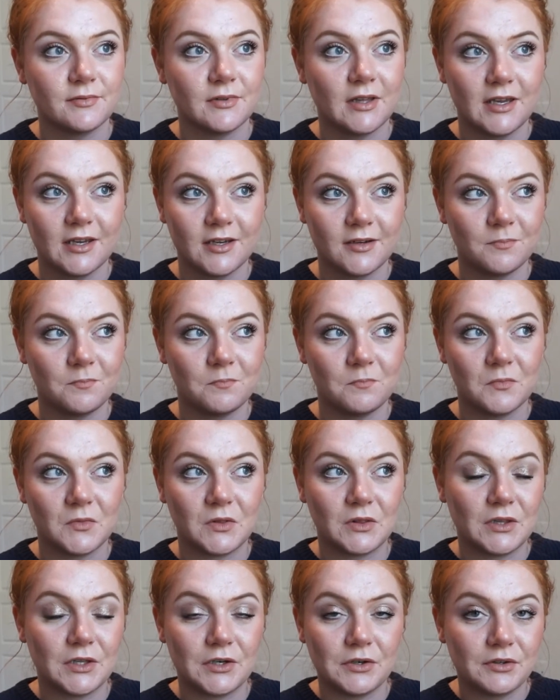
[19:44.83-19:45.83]
like
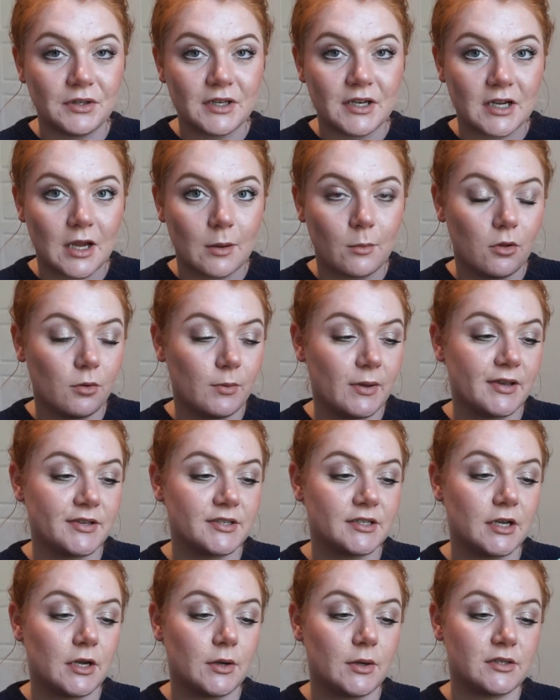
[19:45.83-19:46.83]
literally a couple of
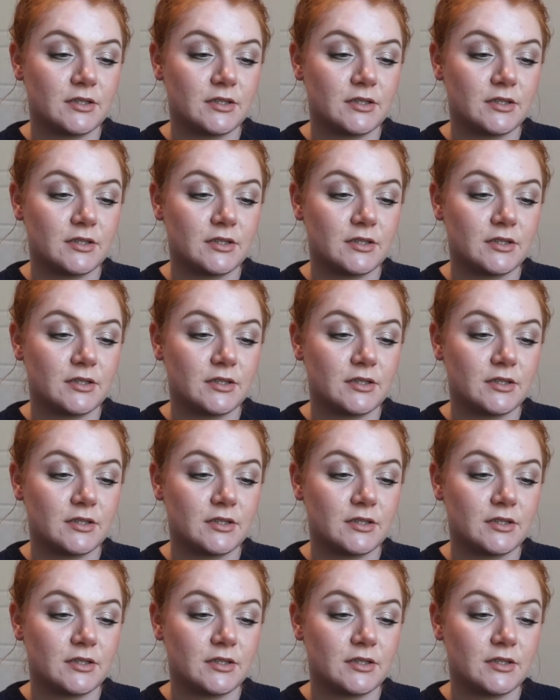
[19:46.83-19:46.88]
weeks ago.